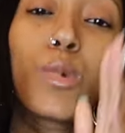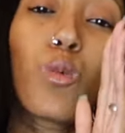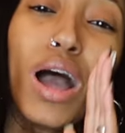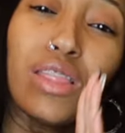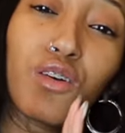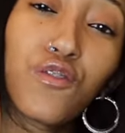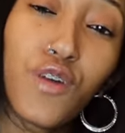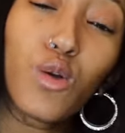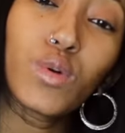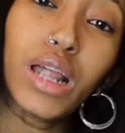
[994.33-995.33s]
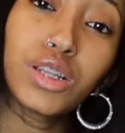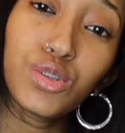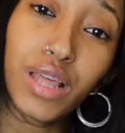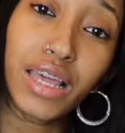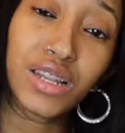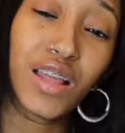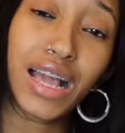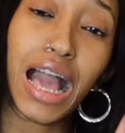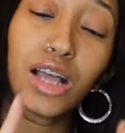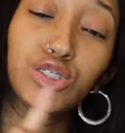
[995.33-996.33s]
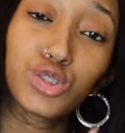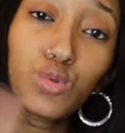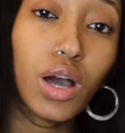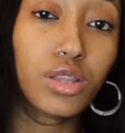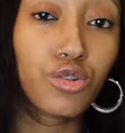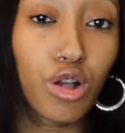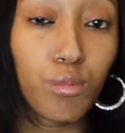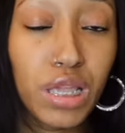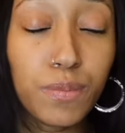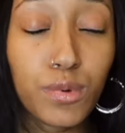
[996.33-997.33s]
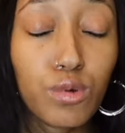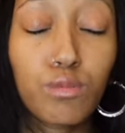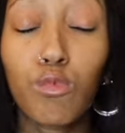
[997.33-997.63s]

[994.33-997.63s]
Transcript: But why the fuck would I do that? And I got two other grown people,